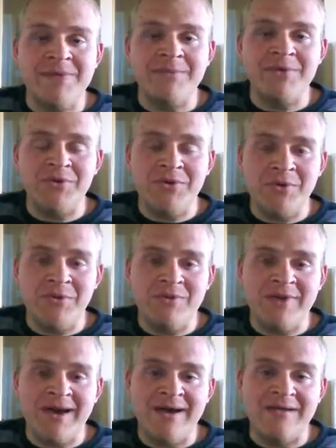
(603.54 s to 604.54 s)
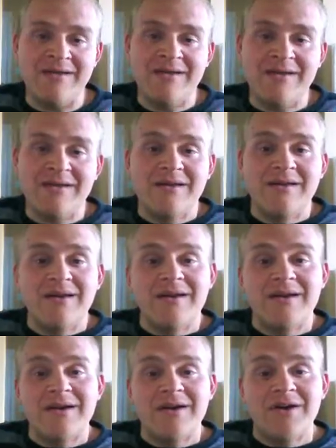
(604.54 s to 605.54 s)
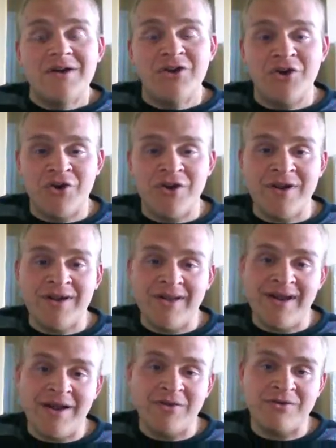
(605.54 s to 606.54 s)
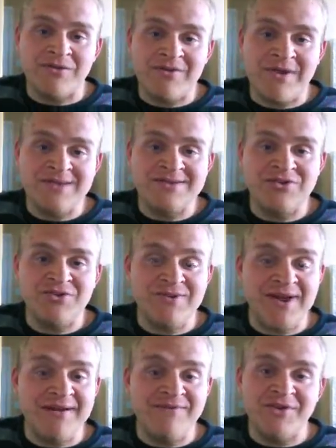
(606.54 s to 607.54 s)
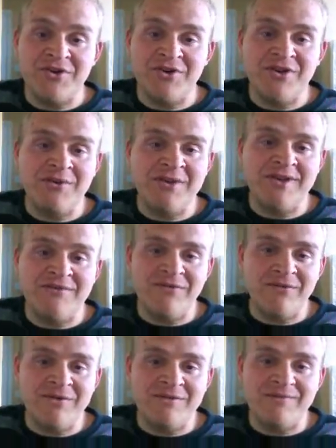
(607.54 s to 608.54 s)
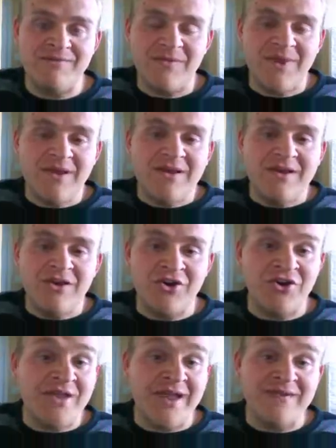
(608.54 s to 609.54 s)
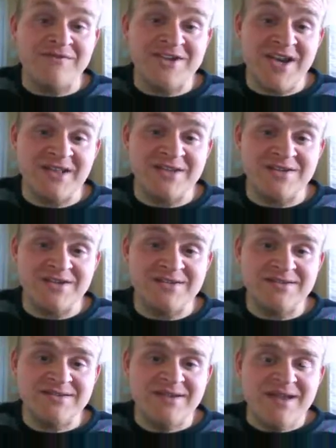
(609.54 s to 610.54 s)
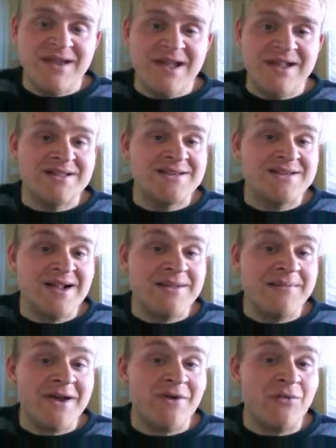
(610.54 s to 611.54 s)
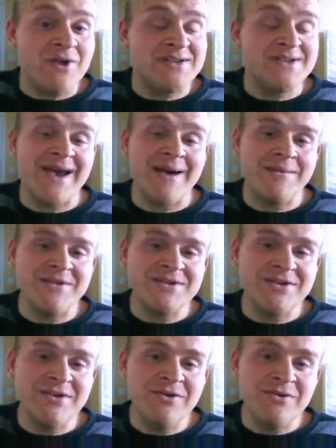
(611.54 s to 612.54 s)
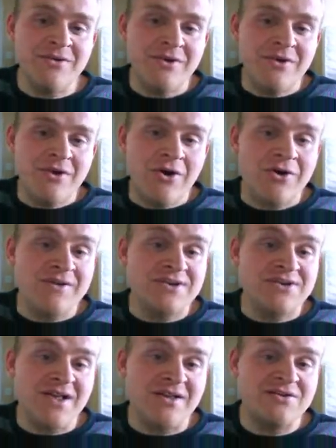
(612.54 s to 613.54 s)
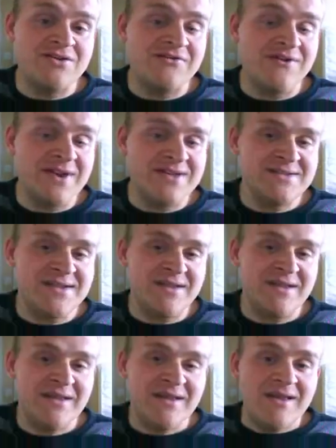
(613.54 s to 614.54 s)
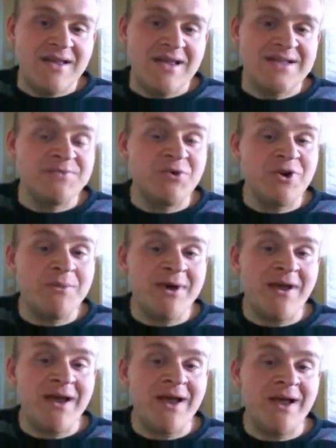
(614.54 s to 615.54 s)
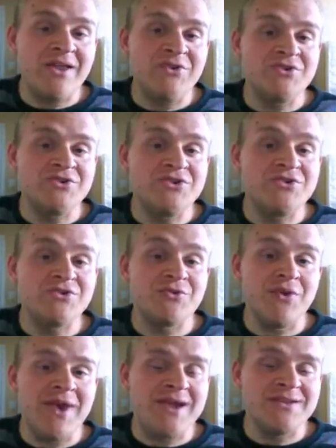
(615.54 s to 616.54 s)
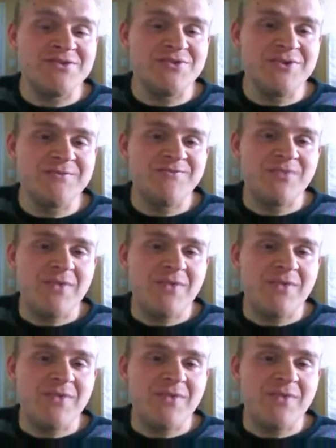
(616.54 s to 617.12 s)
people know that you're going to encounter things in your life that are going to be difficult. You're going to have challenges. And it's not about what has happened to you or the challenge you're facing. It's more about how you choose to react to it.